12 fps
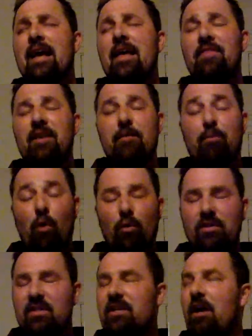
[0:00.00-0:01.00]
the
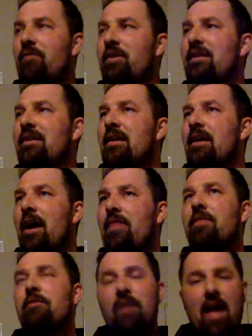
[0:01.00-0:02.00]
importance of it
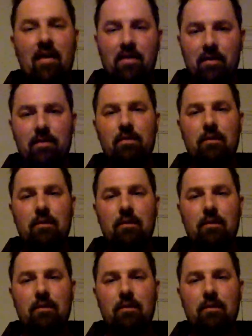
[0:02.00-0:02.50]
and the fact that